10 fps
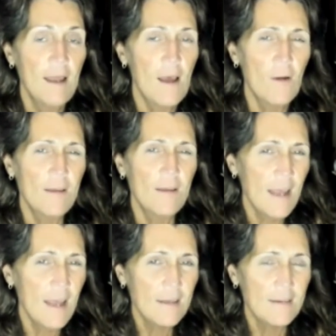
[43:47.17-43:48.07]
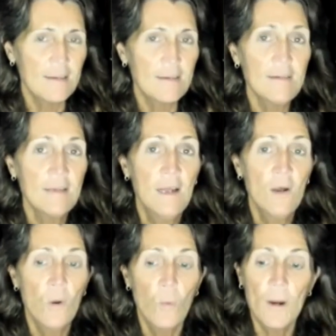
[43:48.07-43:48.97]
out in Texas
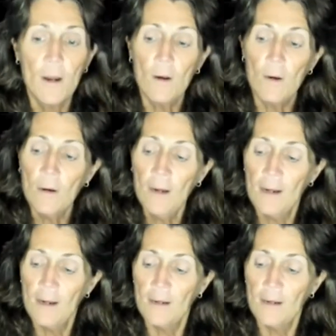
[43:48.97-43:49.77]
where